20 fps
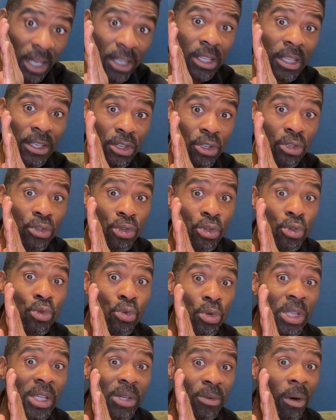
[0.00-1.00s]
Are you you
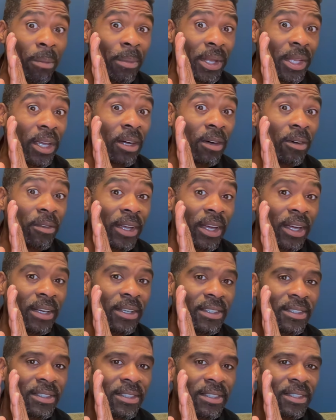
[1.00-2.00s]
really want me to go there?
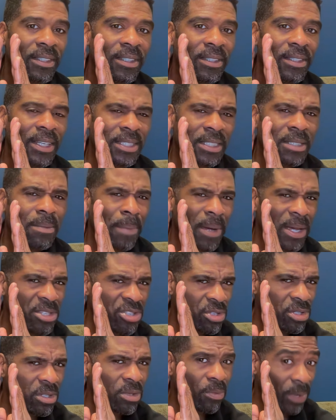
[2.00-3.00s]
That's the
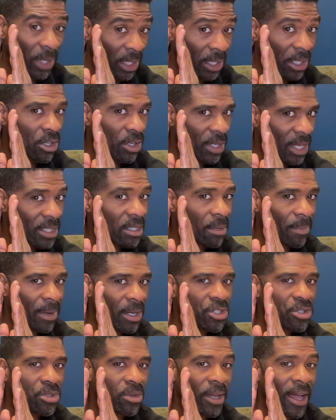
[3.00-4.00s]
best. You really you. That's the
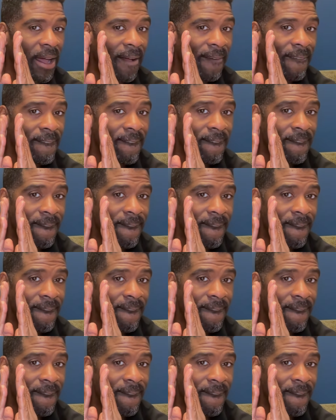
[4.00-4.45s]
best you got.